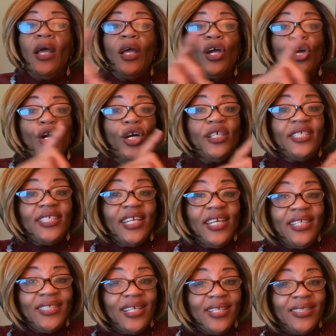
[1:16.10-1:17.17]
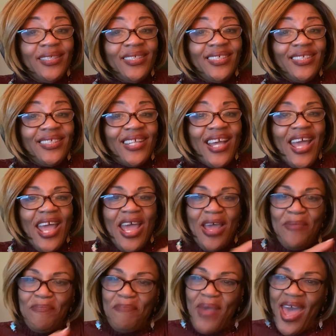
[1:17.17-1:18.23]
Good seasons
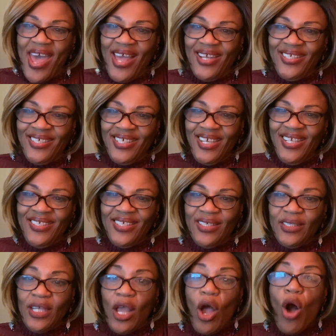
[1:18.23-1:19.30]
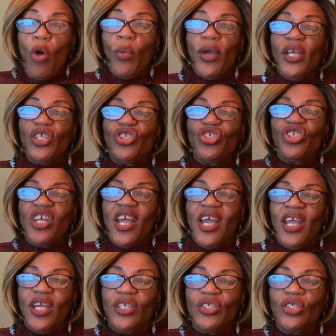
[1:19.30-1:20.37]
and bad seasons, they always
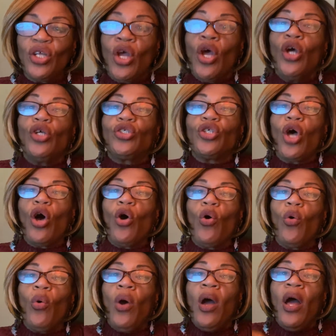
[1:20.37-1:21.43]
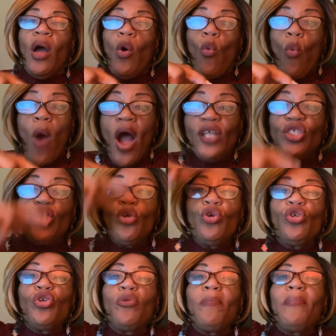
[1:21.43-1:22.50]
change. So watch who
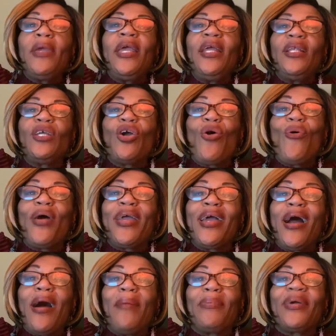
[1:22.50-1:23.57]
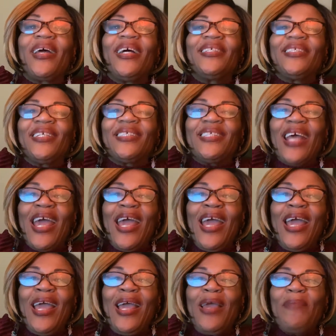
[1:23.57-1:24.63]
you meet going up, because the
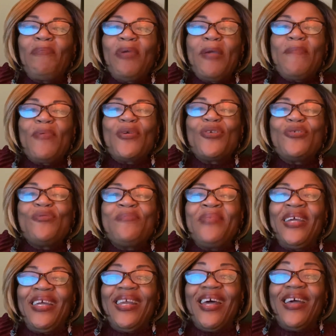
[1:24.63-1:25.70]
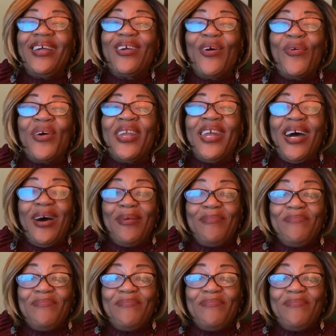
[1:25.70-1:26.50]
same people you meet going up